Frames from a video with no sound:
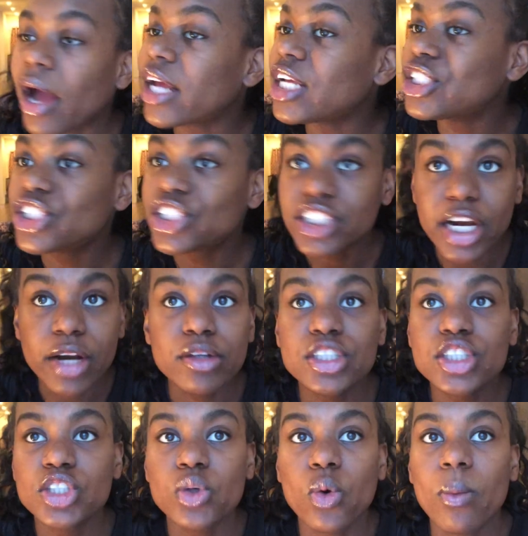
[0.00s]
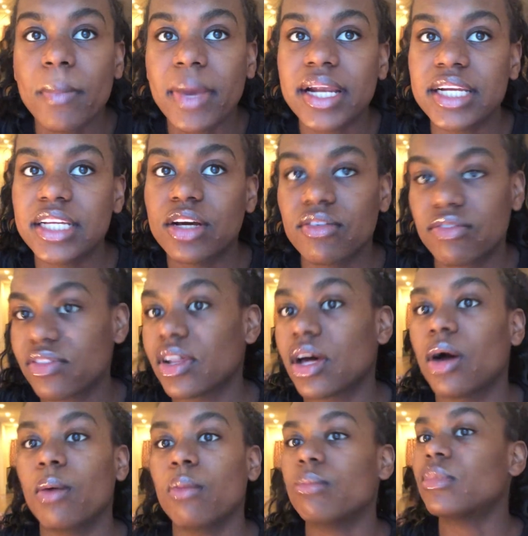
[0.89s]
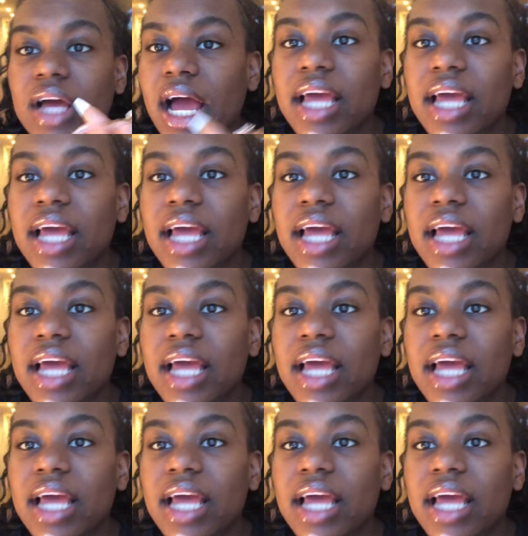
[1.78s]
I share so many of them.